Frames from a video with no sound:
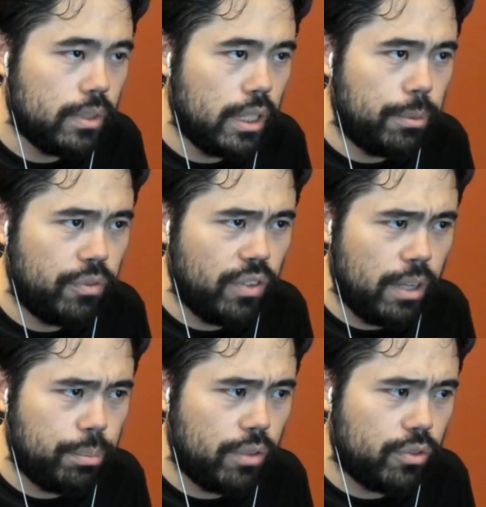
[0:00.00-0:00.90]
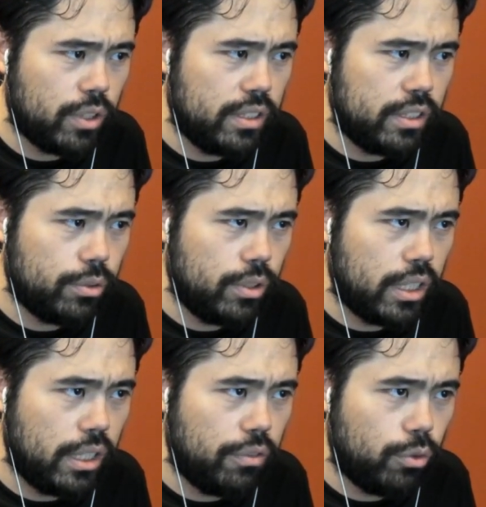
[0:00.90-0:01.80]
Knight b5, play for knight c3,
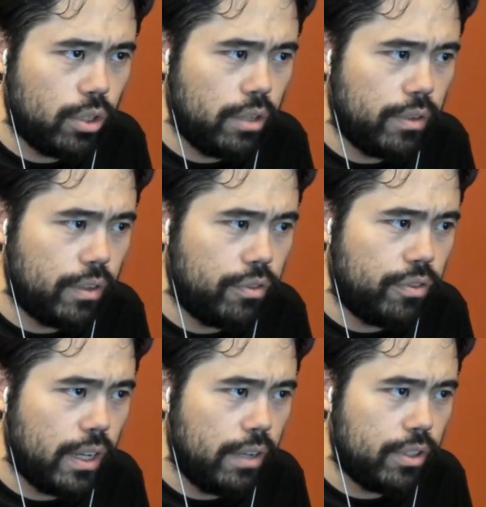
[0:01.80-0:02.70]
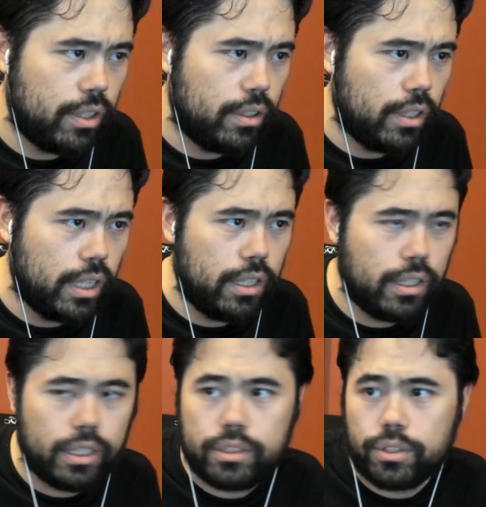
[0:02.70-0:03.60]
knight e4. I have f5 to hit the knight, and
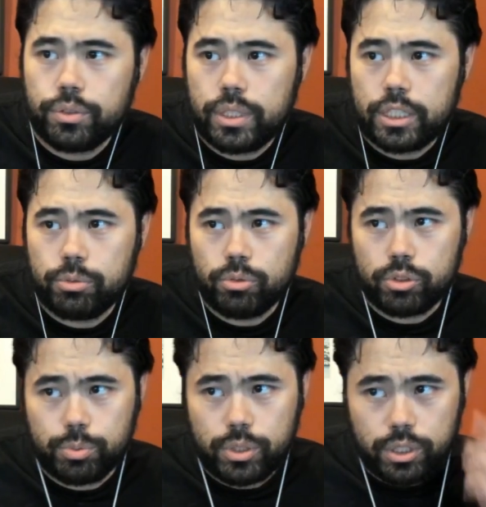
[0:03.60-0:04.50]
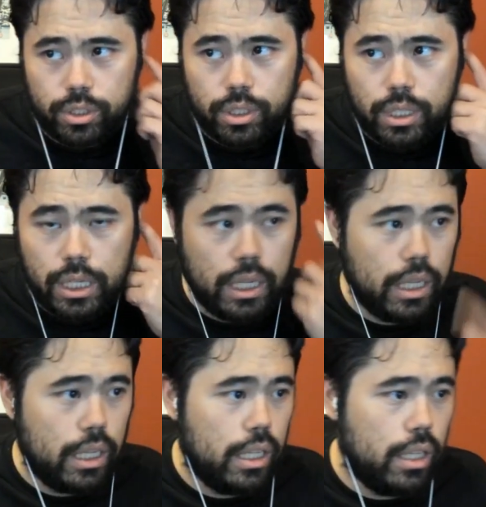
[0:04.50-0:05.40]
knight c3 next move looks pretty good.
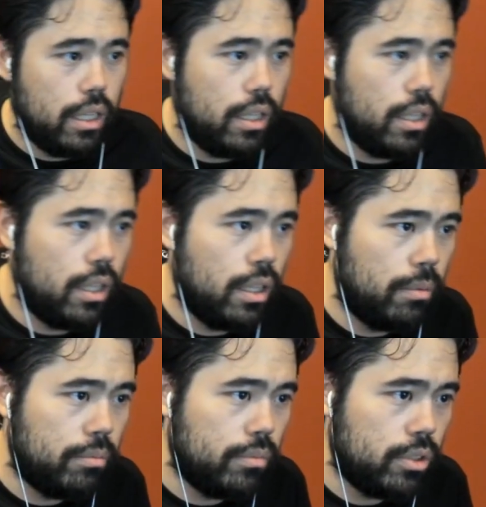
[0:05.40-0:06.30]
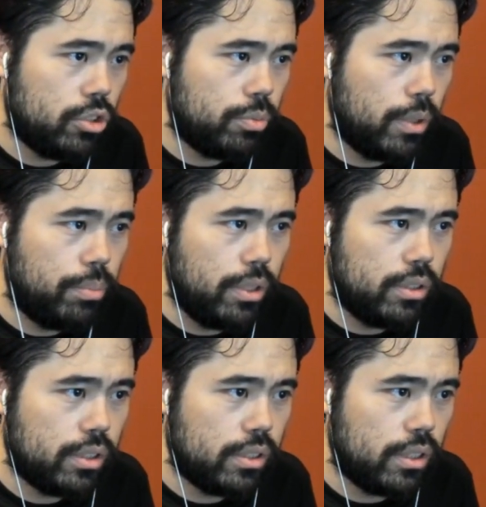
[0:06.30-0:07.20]
Um, let's just play
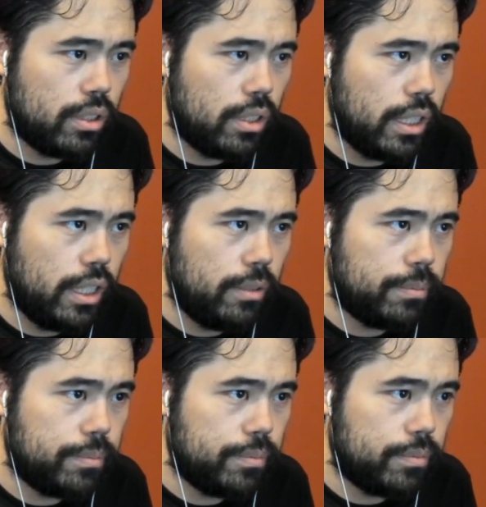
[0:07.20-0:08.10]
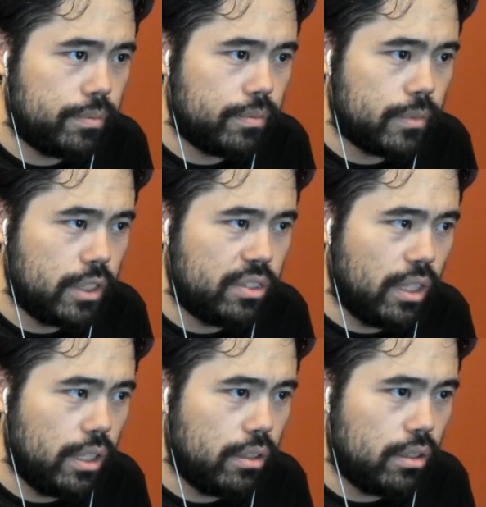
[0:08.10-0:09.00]
b6, hit the knight. He's
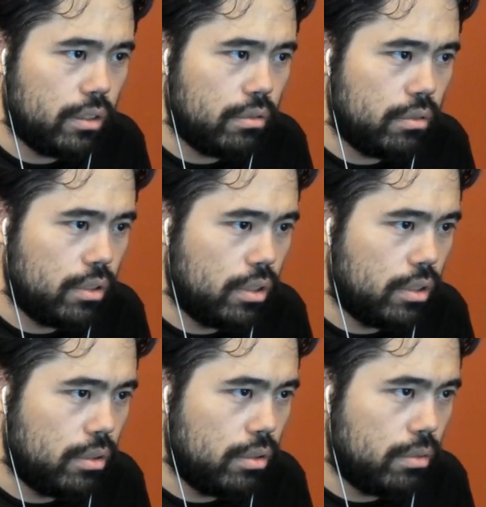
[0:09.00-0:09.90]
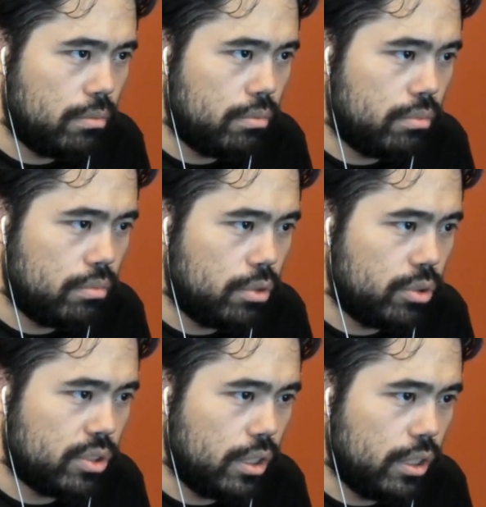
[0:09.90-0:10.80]
got, um, oh,
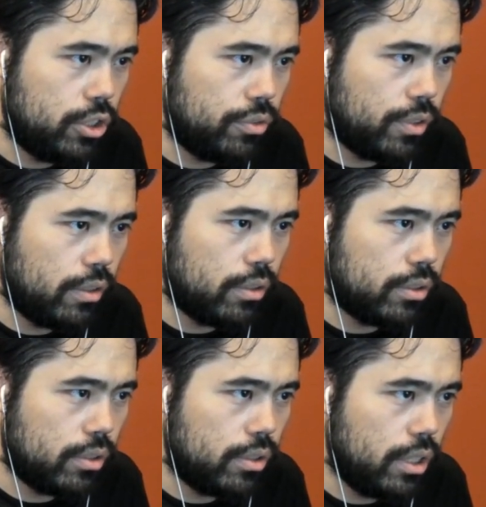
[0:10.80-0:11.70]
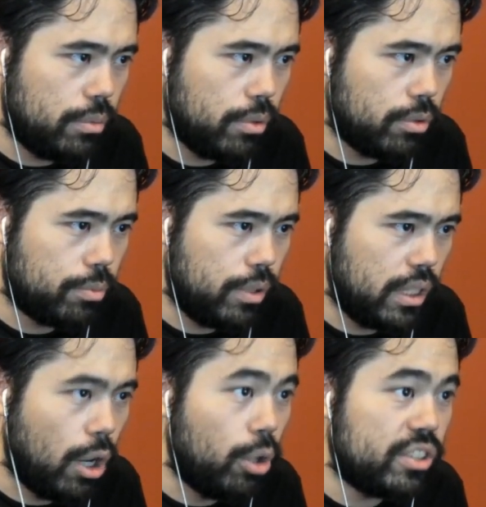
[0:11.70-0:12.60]
he's got knight g5. Okay, so I take, play rook
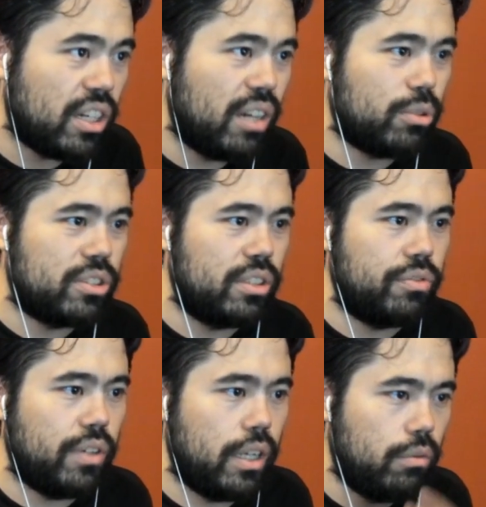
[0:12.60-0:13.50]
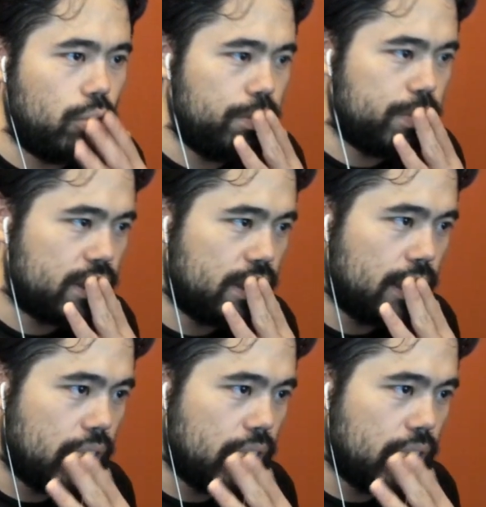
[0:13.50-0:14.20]
b8. Oh, he's got rook c5. Whoops.